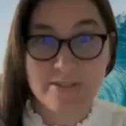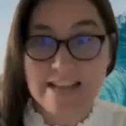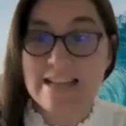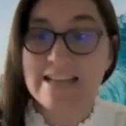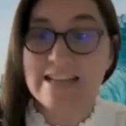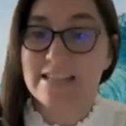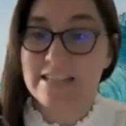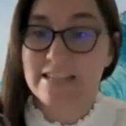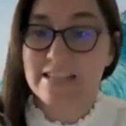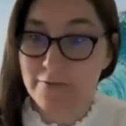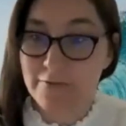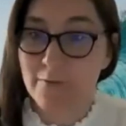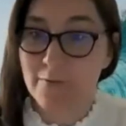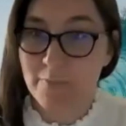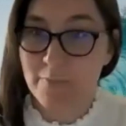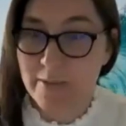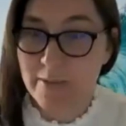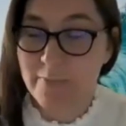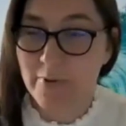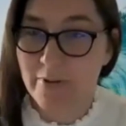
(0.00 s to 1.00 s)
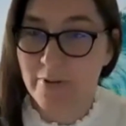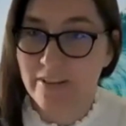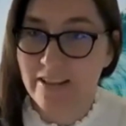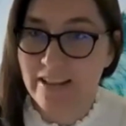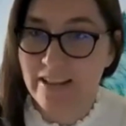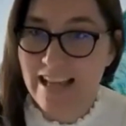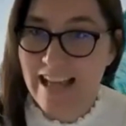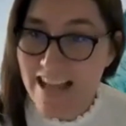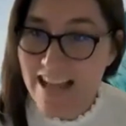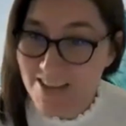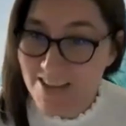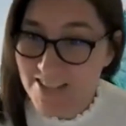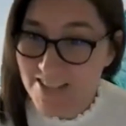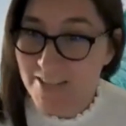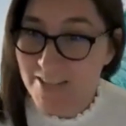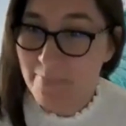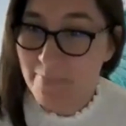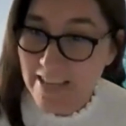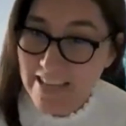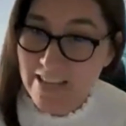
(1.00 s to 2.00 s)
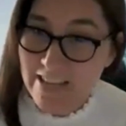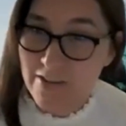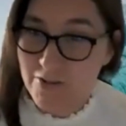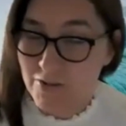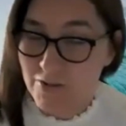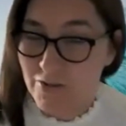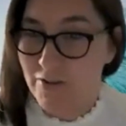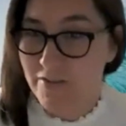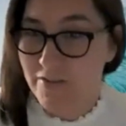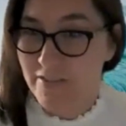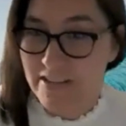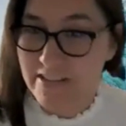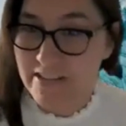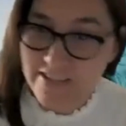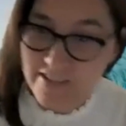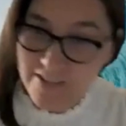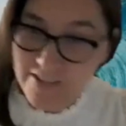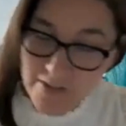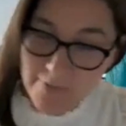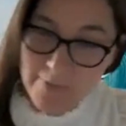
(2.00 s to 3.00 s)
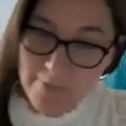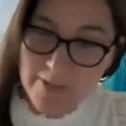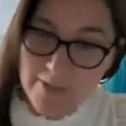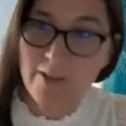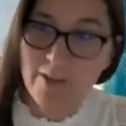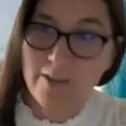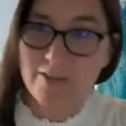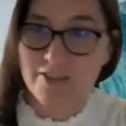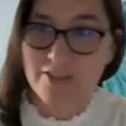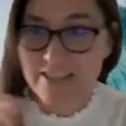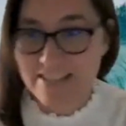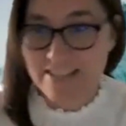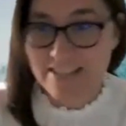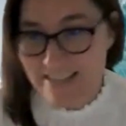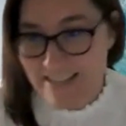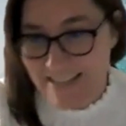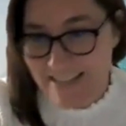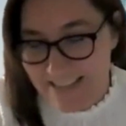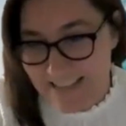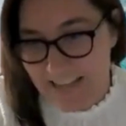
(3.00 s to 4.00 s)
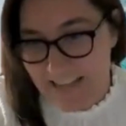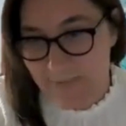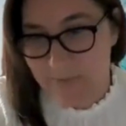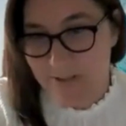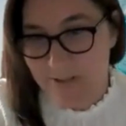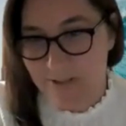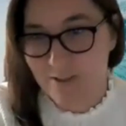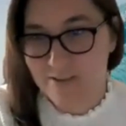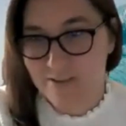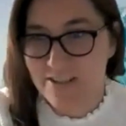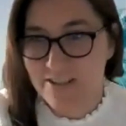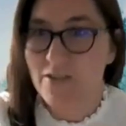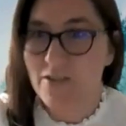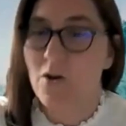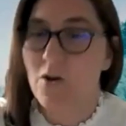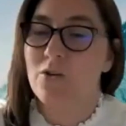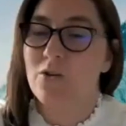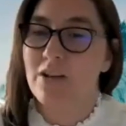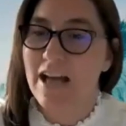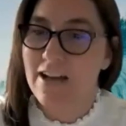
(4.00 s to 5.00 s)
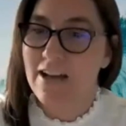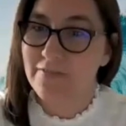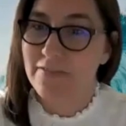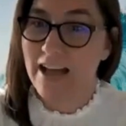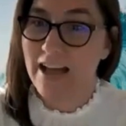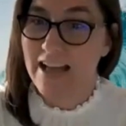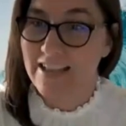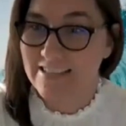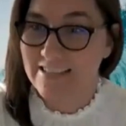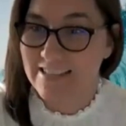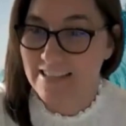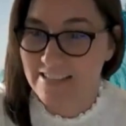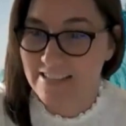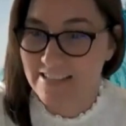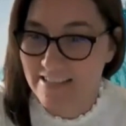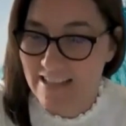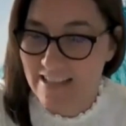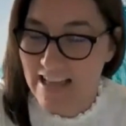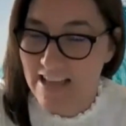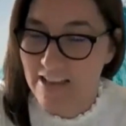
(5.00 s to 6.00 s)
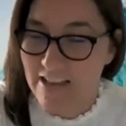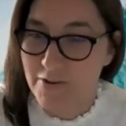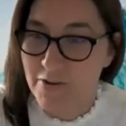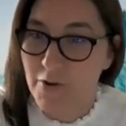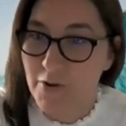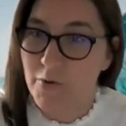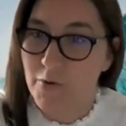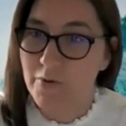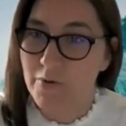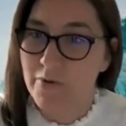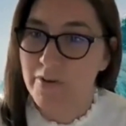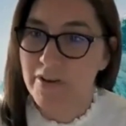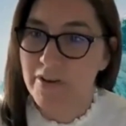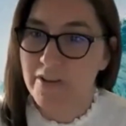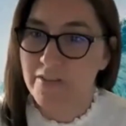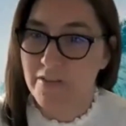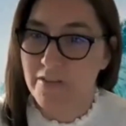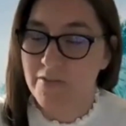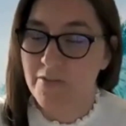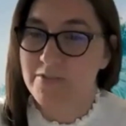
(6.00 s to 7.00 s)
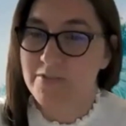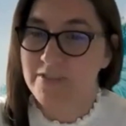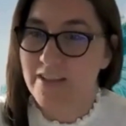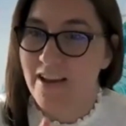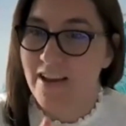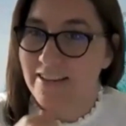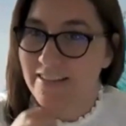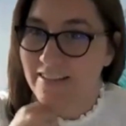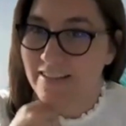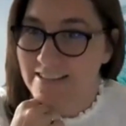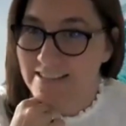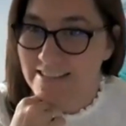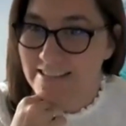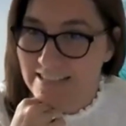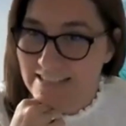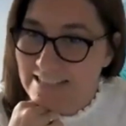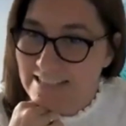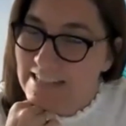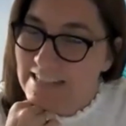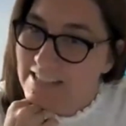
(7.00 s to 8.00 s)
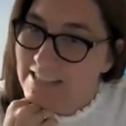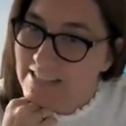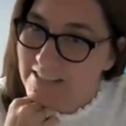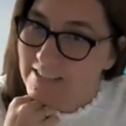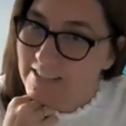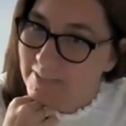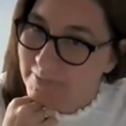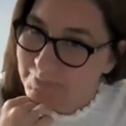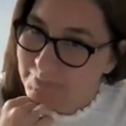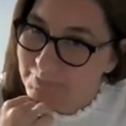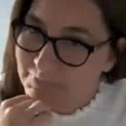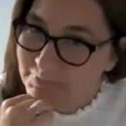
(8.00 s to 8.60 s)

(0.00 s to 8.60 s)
present to different people. Actually, making sure that it's the dermatologist and it's the hematologist that all have access to that and know that those guidelines exist.